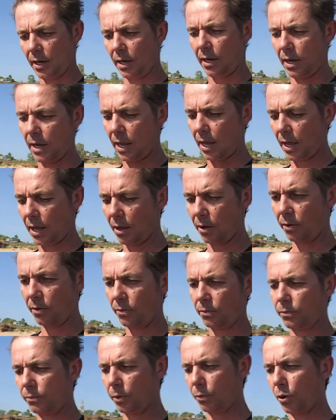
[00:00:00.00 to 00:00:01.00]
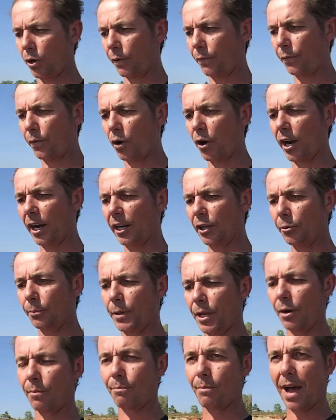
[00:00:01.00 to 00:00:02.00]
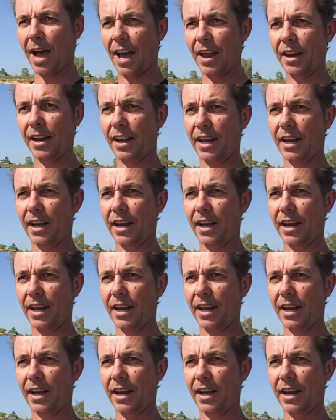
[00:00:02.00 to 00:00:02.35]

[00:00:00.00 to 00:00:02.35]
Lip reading: Now we want to find a little bit of mud and